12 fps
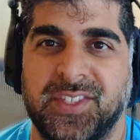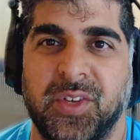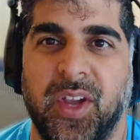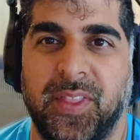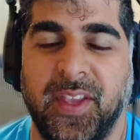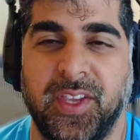So
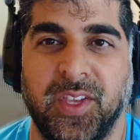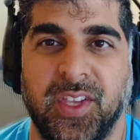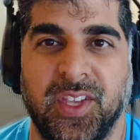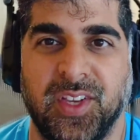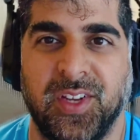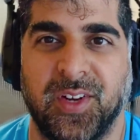I think
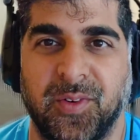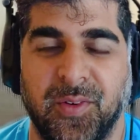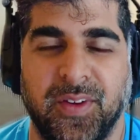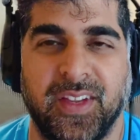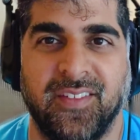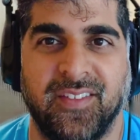you, you
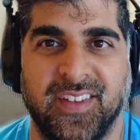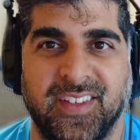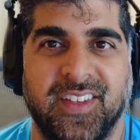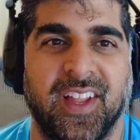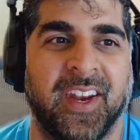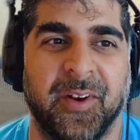know
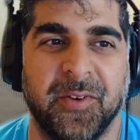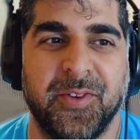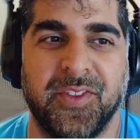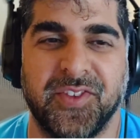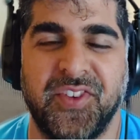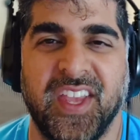I don't know to
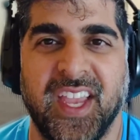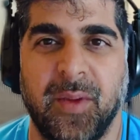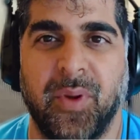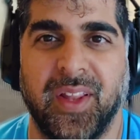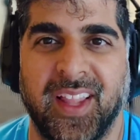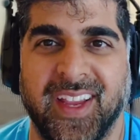this day,
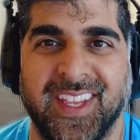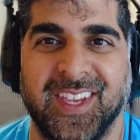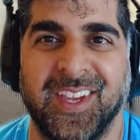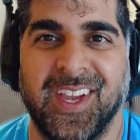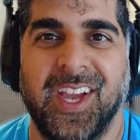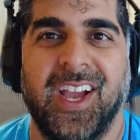but like you,